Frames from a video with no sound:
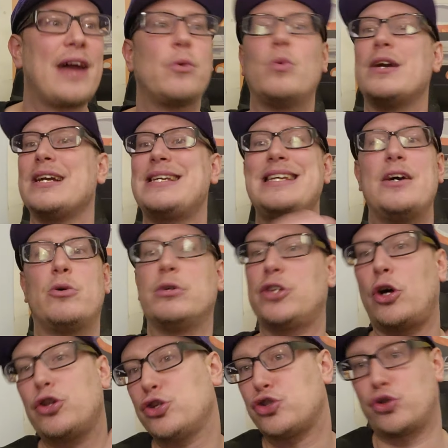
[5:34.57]
I don't want to deal with
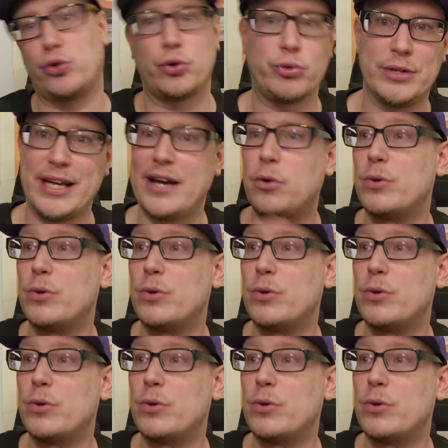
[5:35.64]
all the scrutiny.